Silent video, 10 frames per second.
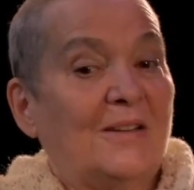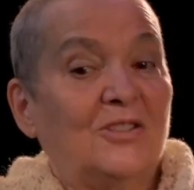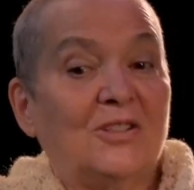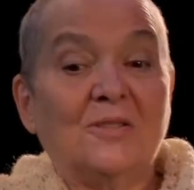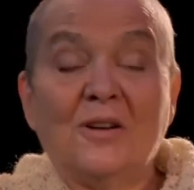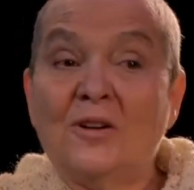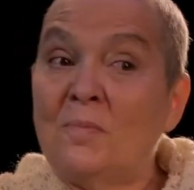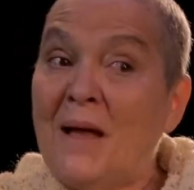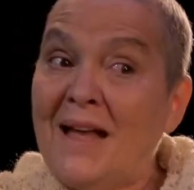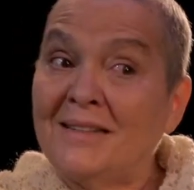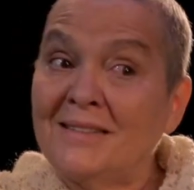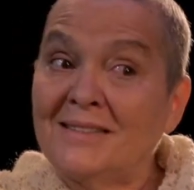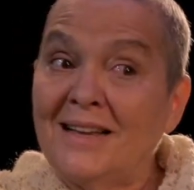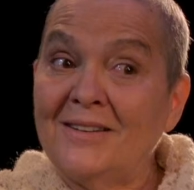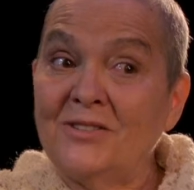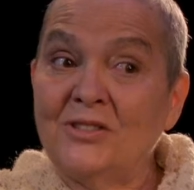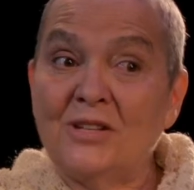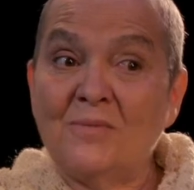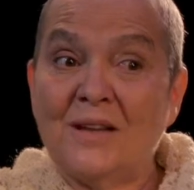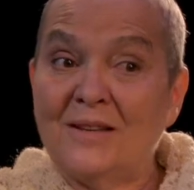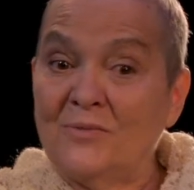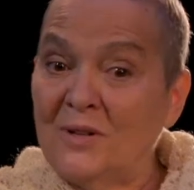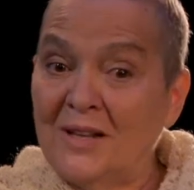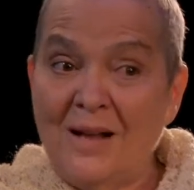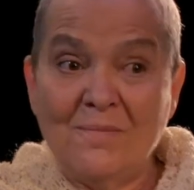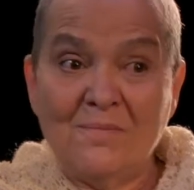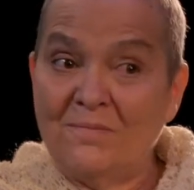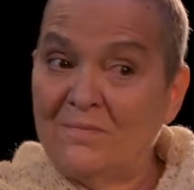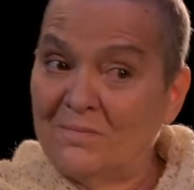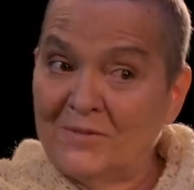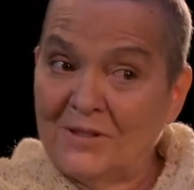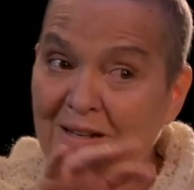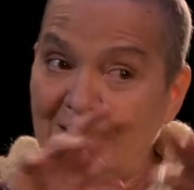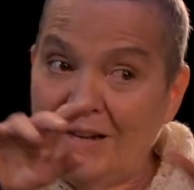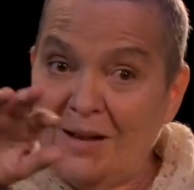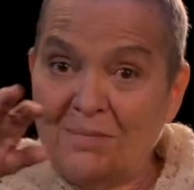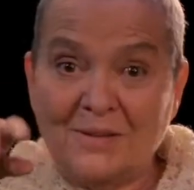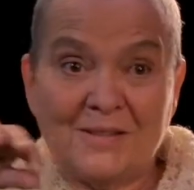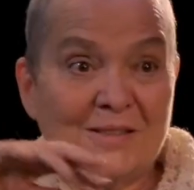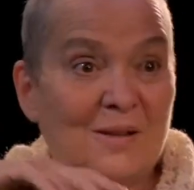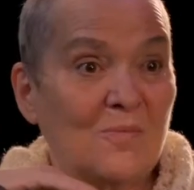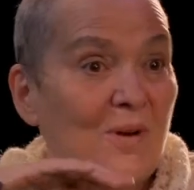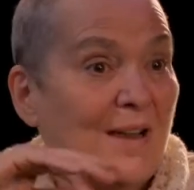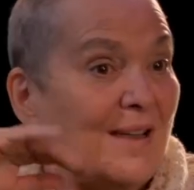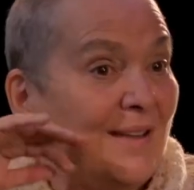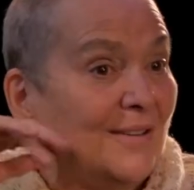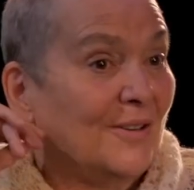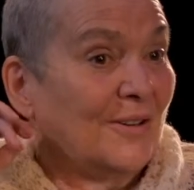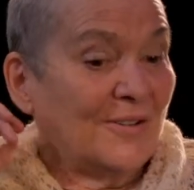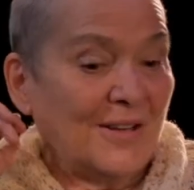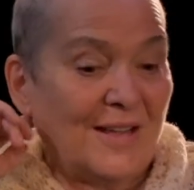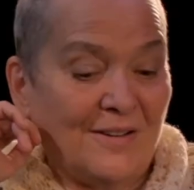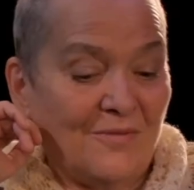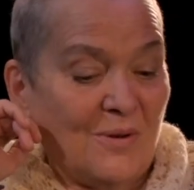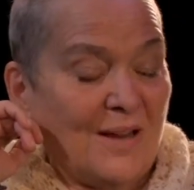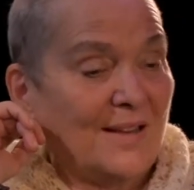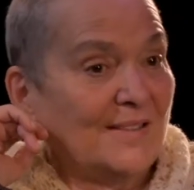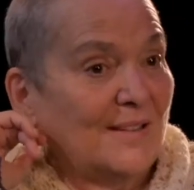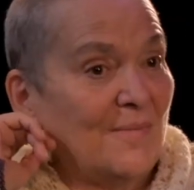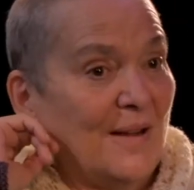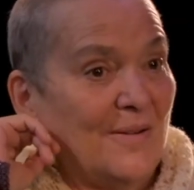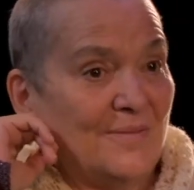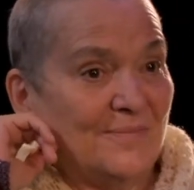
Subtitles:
But she's got her past, and it will come trickling up in some way, in her creative way, somehow.